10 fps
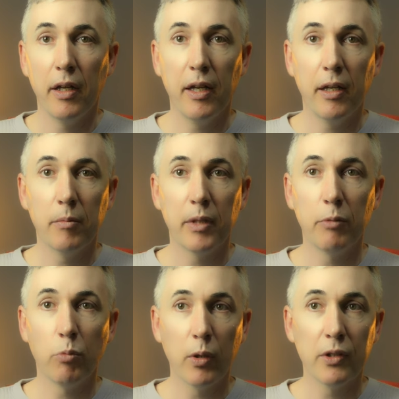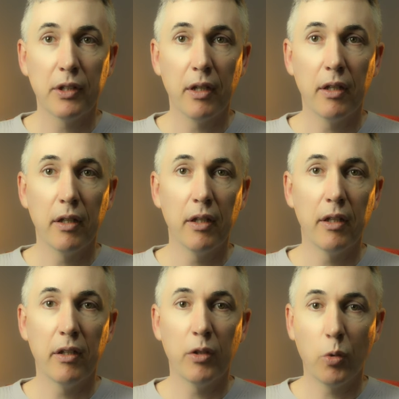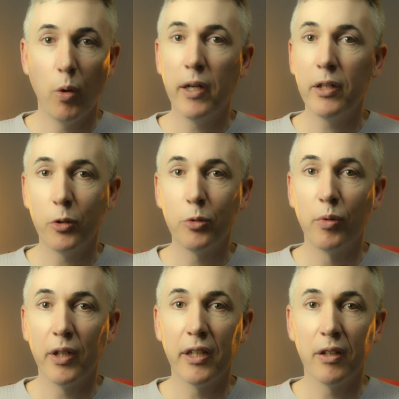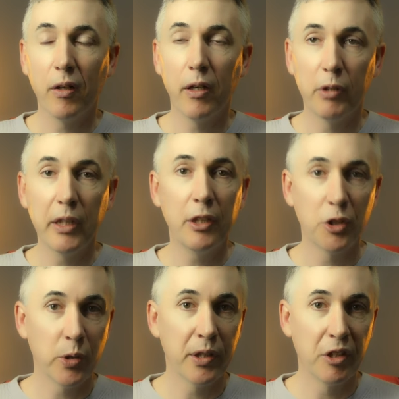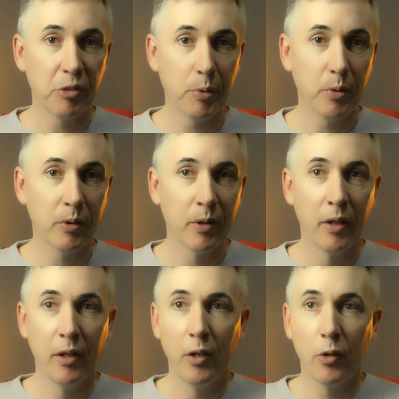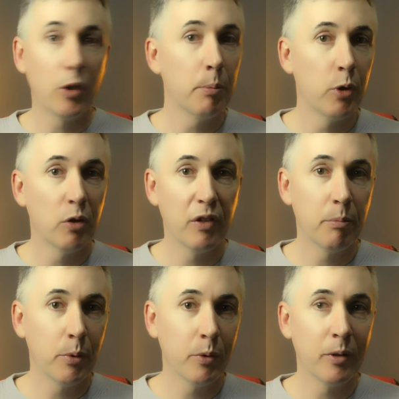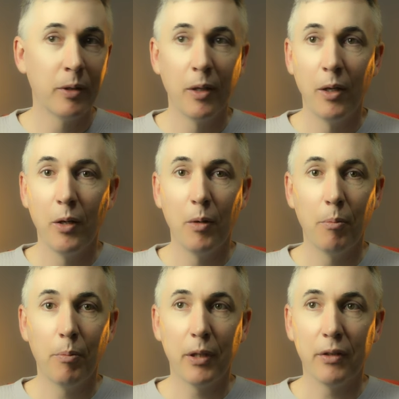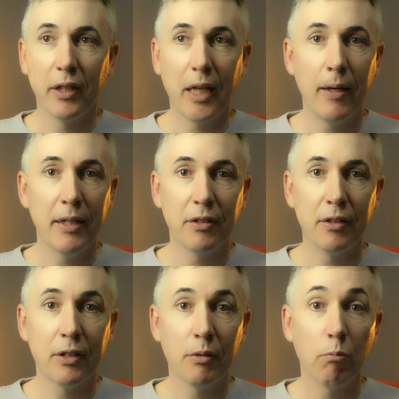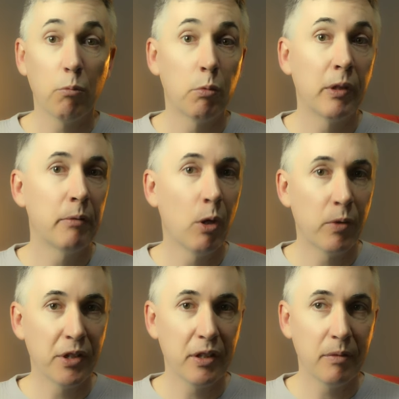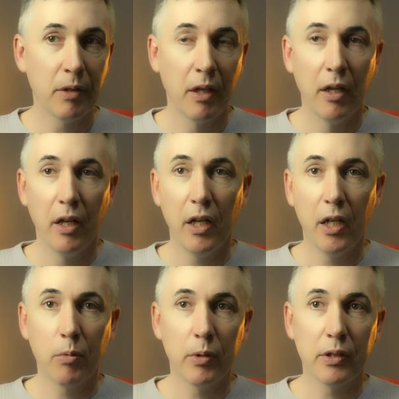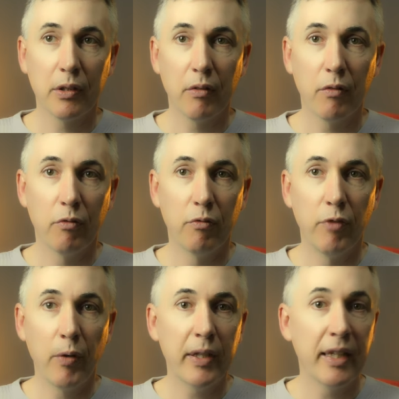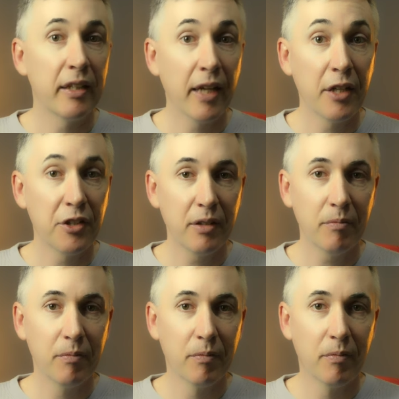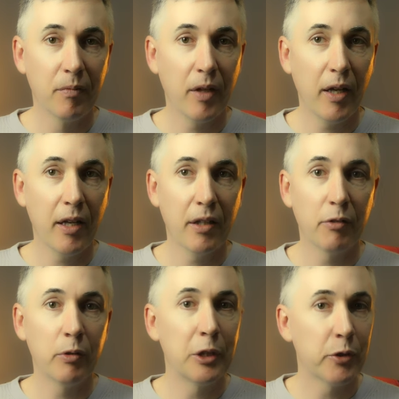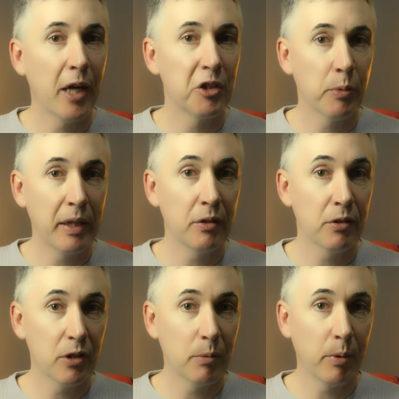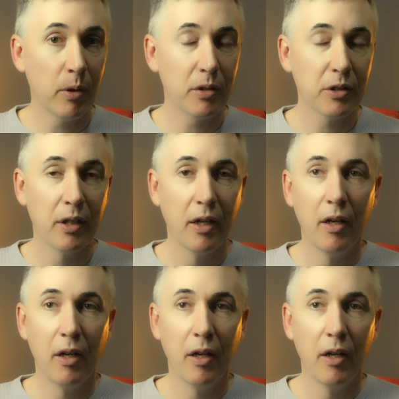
It was quite a good read. I really enjoyed this book. Not a perfect book, but the characters were really well written. It was very engaging, and it really drags you into the plot.